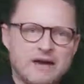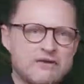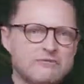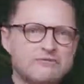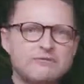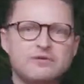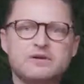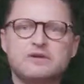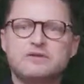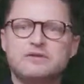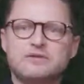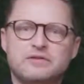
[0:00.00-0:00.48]

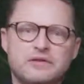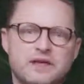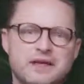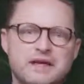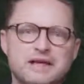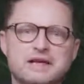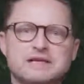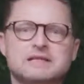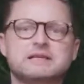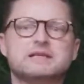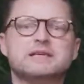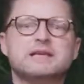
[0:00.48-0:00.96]

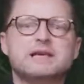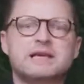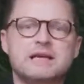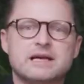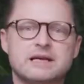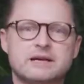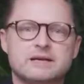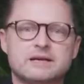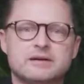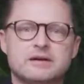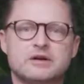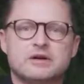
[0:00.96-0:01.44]
Everything is
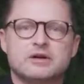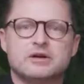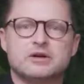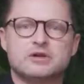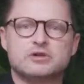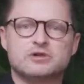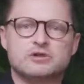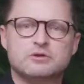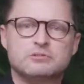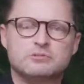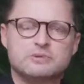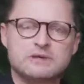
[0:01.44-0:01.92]
here
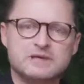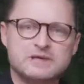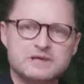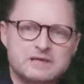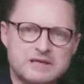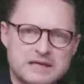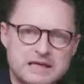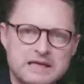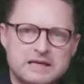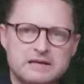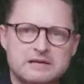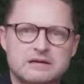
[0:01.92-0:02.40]
to be
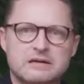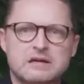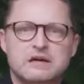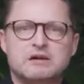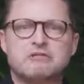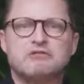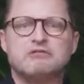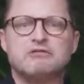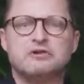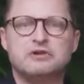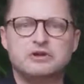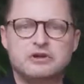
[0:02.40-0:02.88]
seen
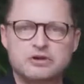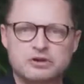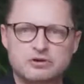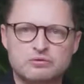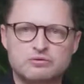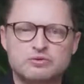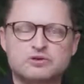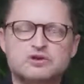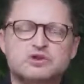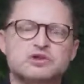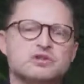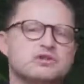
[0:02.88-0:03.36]
for
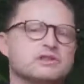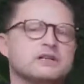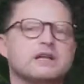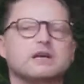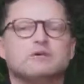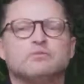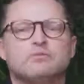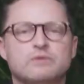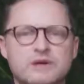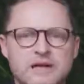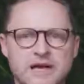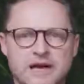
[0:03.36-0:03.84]
you, just
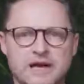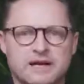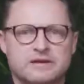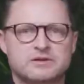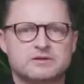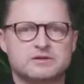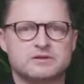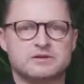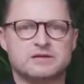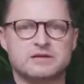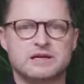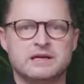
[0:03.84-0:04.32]
like we
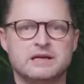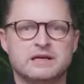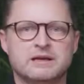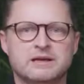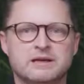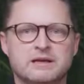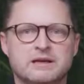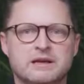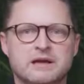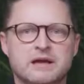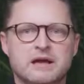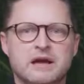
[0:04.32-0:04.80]
had to see
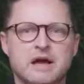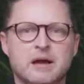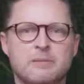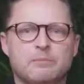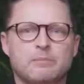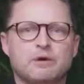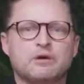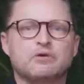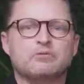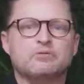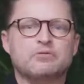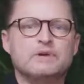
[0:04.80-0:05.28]
it.
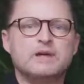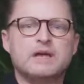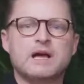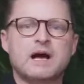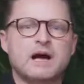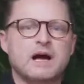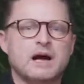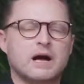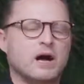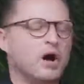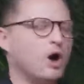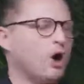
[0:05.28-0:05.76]
But we
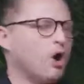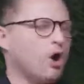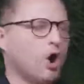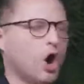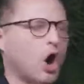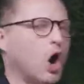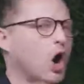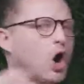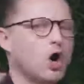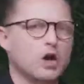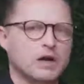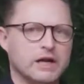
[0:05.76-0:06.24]
are
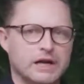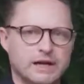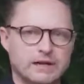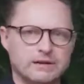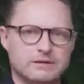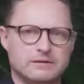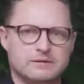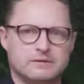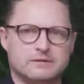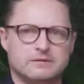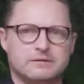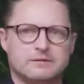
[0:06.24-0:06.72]
all
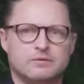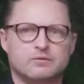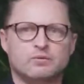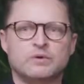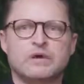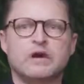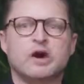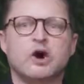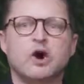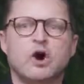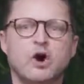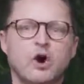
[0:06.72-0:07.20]
in.
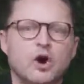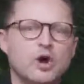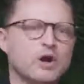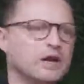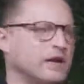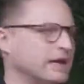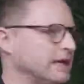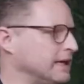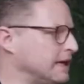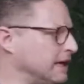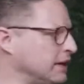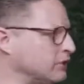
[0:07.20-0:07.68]
We are
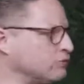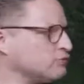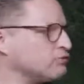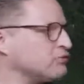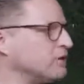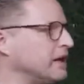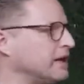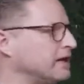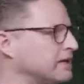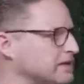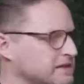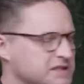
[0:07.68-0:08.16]
all in
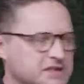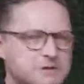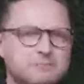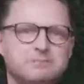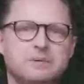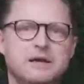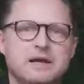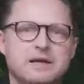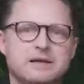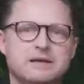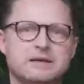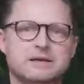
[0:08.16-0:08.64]
record
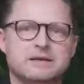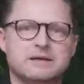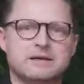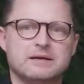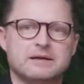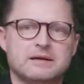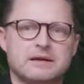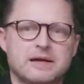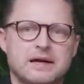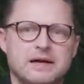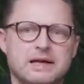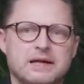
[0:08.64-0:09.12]
speed.
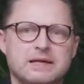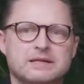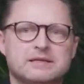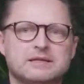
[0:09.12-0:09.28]
And